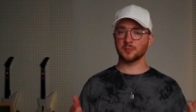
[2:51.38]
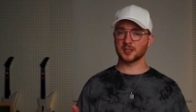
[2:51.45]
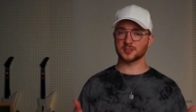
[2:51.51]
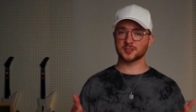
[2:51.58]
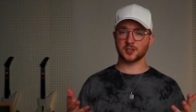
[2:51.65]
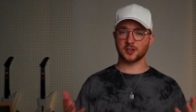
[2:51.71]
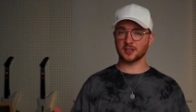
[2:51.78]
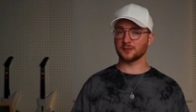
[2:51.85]
but
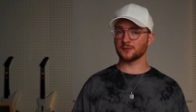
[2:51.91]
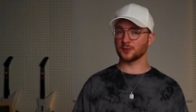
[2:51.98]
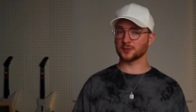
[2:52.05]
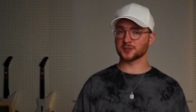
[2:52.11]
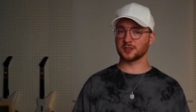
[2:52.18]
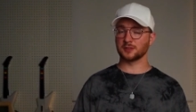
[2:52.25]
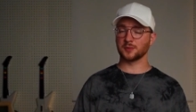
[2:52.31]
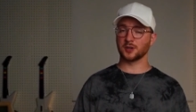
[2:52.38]
starting in full
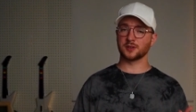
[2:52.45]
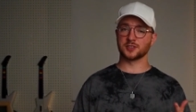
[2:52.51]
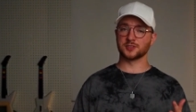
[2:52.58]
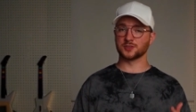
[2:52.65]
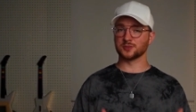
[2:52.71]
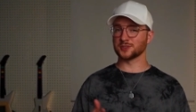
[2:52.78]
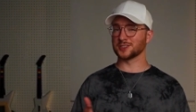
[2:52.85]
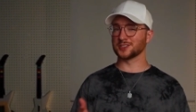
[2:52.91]
screen mode
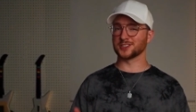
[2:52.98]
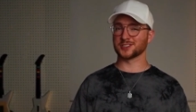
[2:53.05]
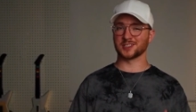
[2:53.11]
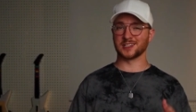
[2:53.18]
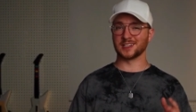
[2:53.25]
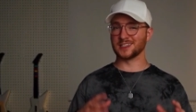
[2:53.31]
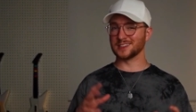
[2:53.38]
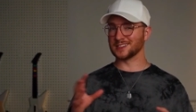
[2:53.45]
is usually just
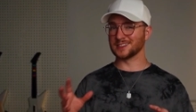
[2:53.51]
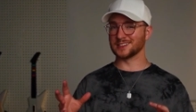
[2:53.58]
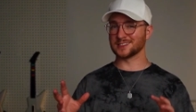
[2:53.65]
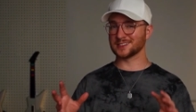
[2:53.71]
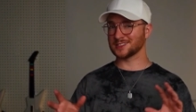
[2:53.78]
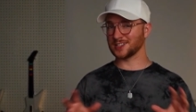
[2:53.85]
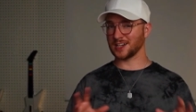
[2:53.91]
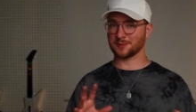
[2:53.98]
an easy
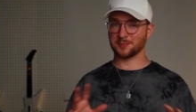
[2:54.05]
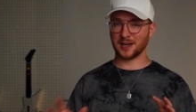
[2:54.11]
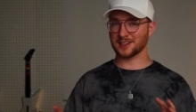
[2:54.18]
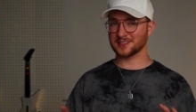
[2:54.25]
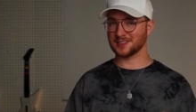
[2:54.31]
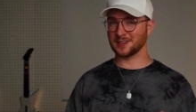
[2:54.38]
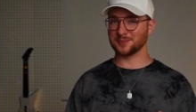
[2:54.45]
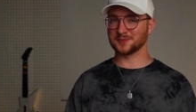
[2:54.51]

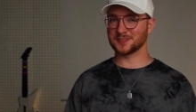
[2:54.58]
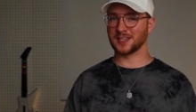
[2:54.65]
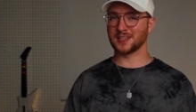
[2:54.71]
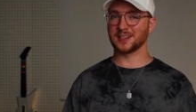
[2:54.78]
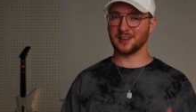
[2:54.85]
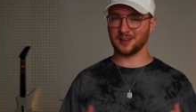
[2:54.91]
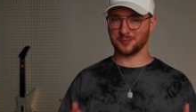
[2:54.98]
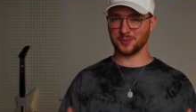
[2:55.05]
checkbox type of
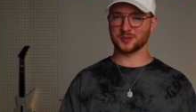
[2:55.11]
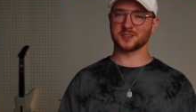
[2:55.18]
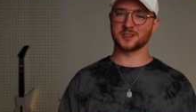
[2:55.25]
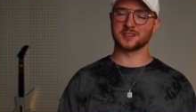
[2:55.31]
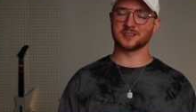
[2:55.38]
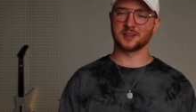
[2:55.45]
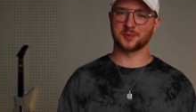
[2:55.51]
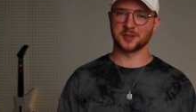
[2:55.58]
setting on most of
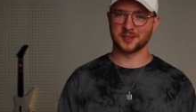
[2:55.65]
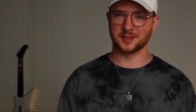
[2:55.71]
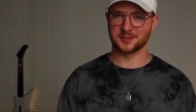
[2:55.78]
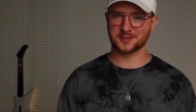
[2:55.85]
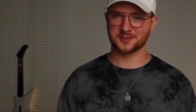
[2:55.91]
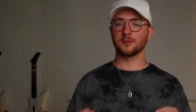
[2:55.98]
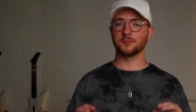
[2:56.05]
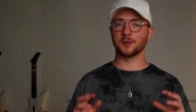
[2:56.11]
these
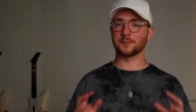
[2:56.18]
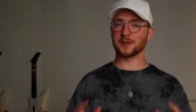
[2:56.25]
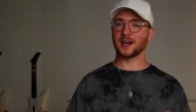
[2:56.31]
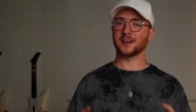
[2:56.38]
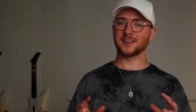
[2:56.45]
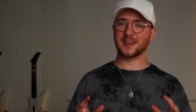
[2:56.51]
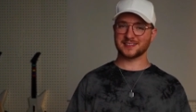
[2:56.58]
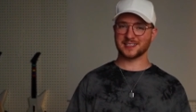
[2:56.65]
emulators. But
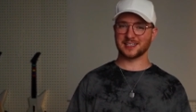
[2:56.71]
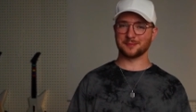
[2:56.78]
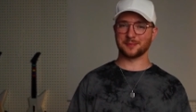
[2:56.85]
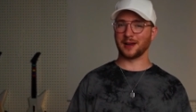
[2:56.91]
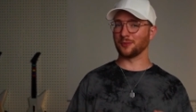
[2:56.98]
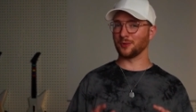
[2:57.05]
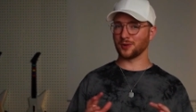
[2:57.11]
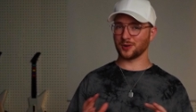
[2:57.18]
beyond that tip,
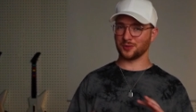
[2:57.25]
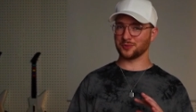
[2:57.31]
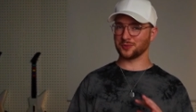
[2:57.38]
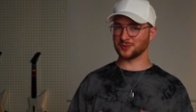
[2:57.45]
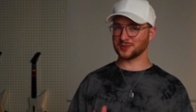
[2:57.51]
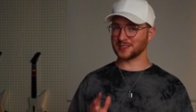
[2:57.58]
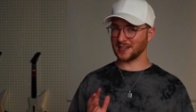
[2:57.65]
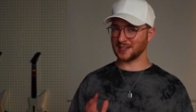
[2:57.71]
I won't go
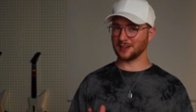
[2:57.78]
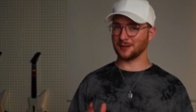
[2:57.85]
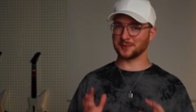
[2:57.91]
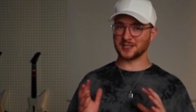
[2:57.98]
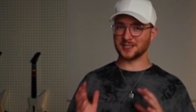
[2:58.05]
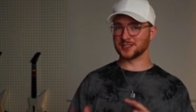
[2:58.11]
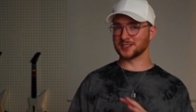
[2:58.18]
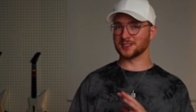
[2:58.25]
through setting up
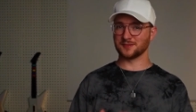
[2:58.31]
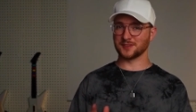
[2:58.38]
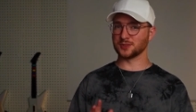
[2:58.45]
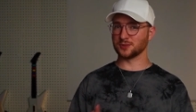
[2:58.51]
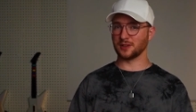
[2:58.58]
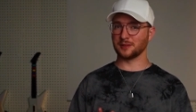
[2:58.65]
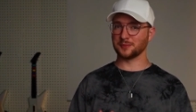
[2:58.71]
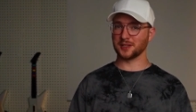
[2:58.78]
each
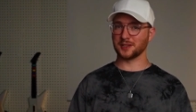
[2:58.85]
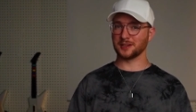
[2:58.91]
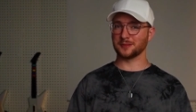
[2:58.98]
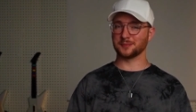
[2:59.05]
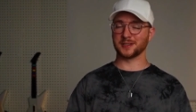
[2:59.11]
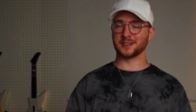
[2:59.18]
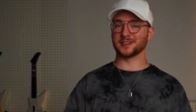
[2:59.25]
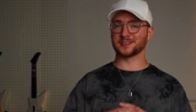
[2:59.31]
individual emulator
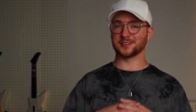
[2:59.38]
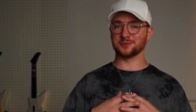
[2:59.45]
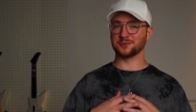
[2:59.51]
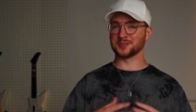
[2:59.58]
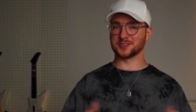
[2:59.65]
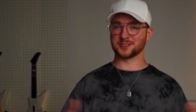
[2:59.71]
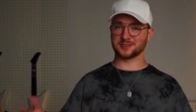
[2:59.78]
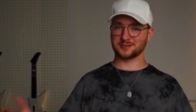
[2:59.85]
because it
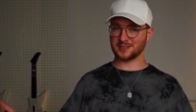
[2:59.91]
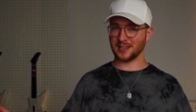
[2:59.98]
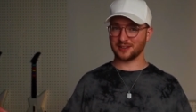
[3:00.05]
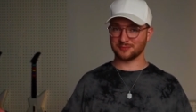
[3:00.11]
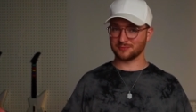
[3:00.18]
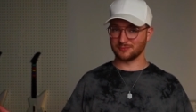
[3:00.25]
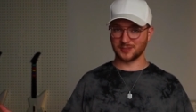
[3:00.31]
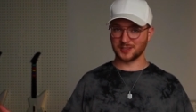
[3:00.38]
would just take
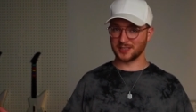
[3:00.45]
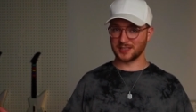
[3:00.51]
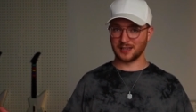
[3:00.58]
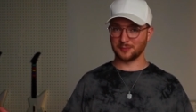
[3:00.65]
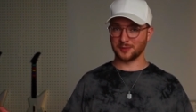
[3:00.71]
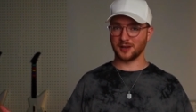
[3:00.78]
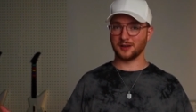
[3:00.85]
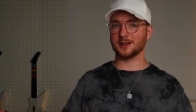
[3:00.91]
really
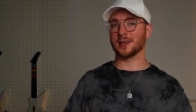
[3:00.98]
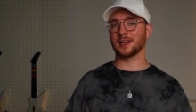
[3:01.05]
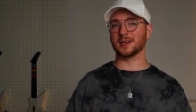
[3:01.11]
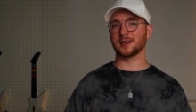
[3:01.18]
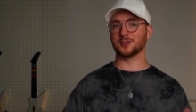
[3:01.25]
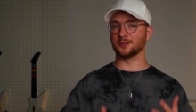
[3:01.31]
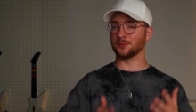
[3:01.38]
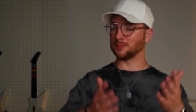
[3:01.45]
damn long
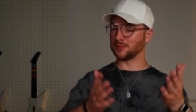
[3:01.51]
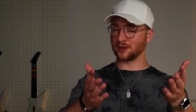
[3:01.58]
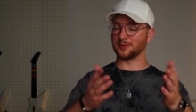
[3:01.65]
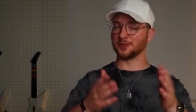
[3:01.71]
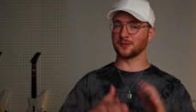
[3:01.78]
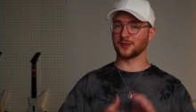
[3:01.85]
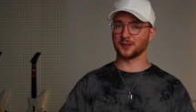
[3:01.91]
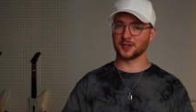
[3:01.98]
and you
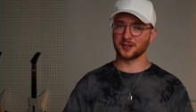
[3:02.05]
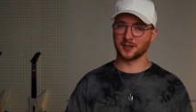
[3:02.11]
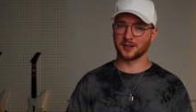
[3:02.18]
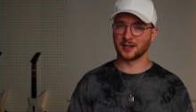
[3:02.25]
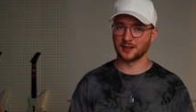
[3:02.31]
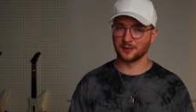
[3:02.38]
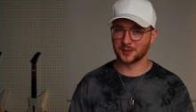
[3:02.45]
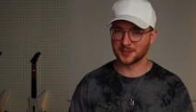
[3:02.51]
probably have already done
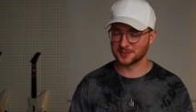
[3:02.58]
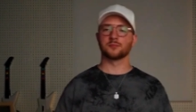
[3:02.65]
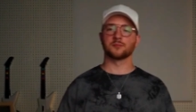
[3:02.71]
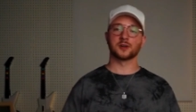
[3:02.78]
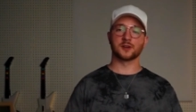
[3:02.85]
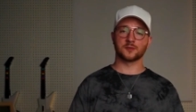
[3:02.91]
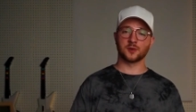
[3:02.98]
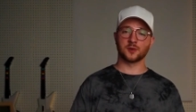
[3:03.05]
it but of